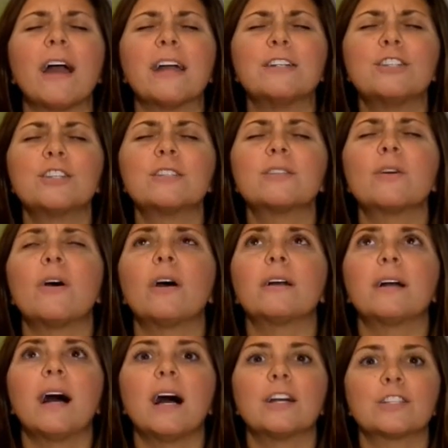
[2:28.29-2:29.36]
I just thought,
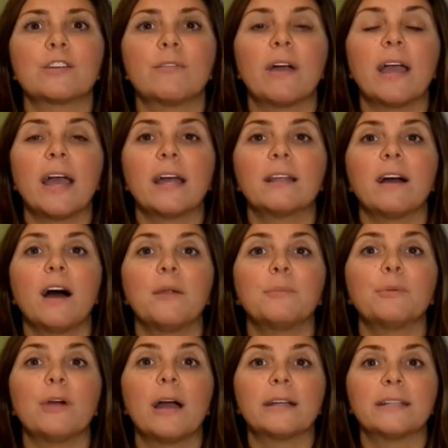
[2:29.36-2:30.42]
gosh, if I had gotten
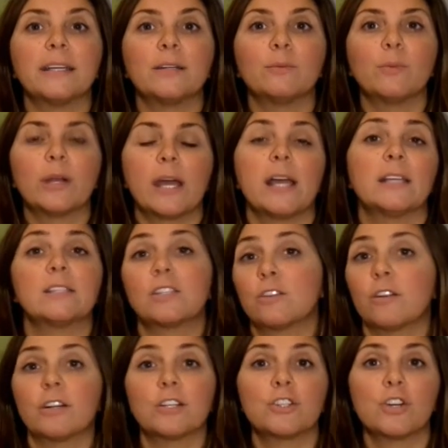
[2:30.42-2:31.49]
pregnant when I had
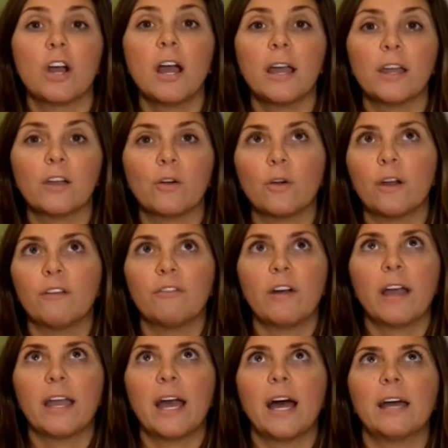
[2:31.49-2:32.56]
started trying, or if
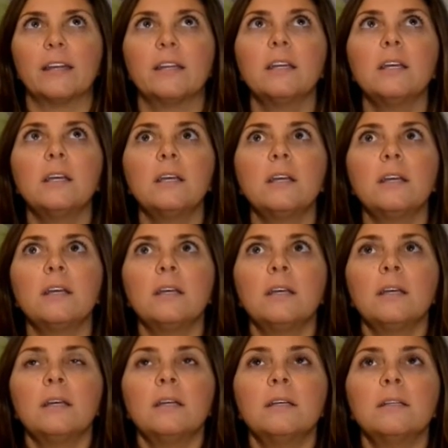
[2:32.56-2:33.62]
I had
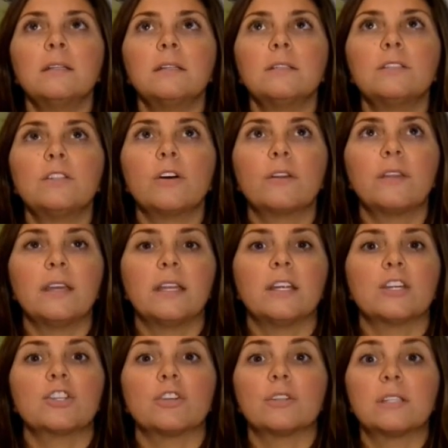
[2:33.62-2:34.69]
took the
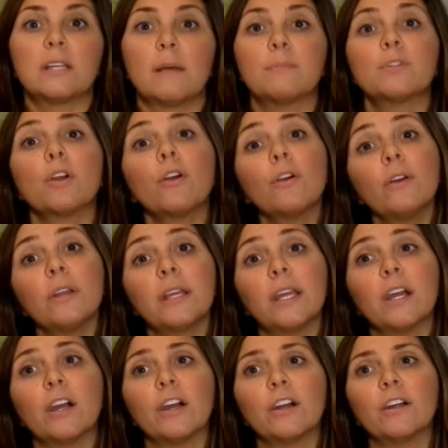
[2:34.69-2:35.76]
initial steps
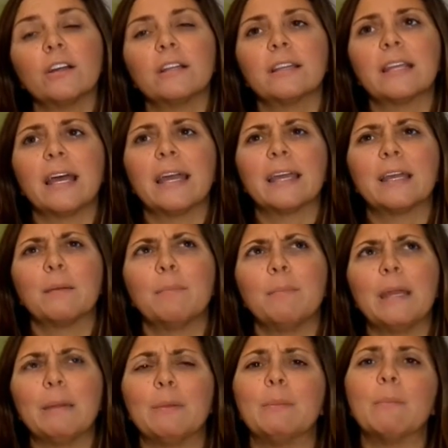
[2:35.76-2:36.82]
earlier, like,
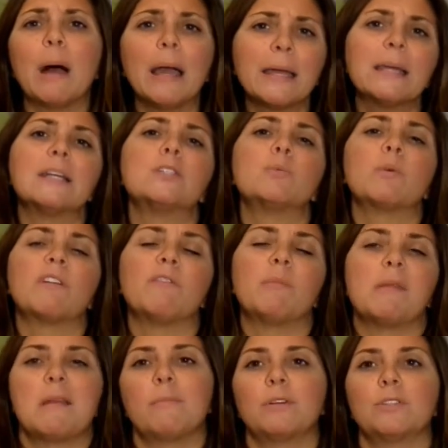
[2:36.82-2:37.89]
maybe my kids would have
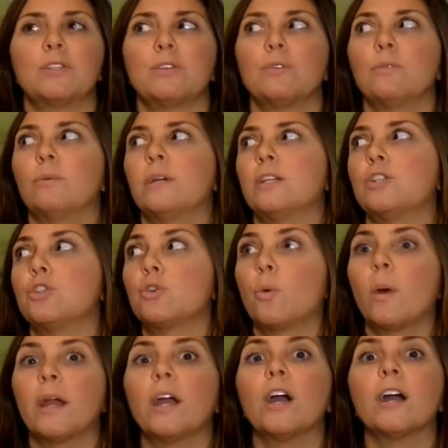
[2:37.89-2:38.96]
been able to
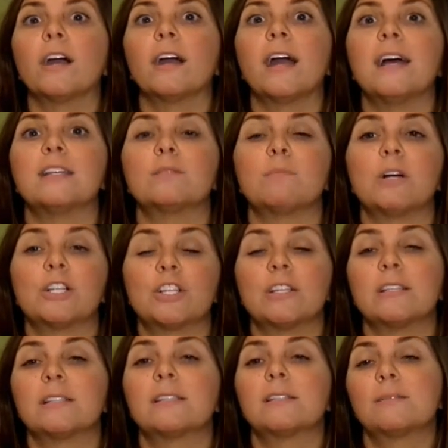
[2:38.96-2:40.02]
enjoy her as much
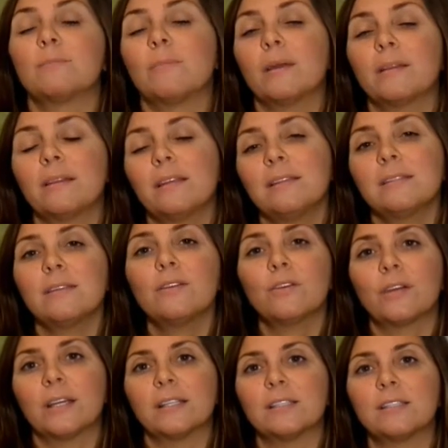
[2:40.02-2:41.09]
as these little
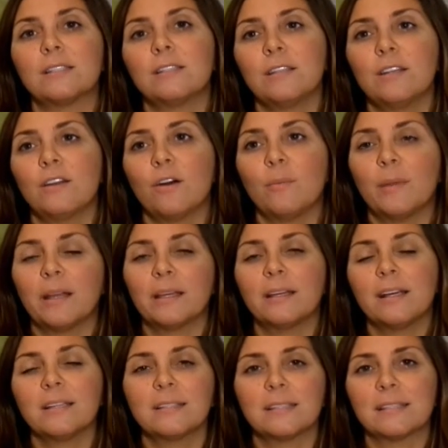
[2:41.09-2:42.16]
kids, my
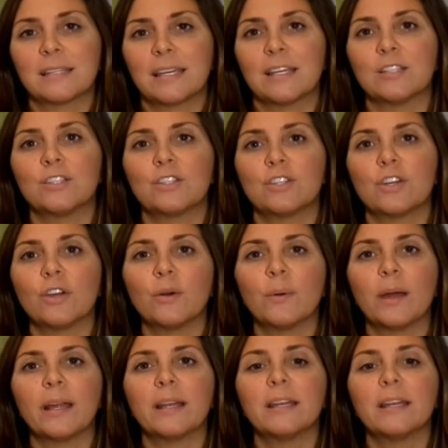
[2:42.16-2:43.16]
cousin's kids do.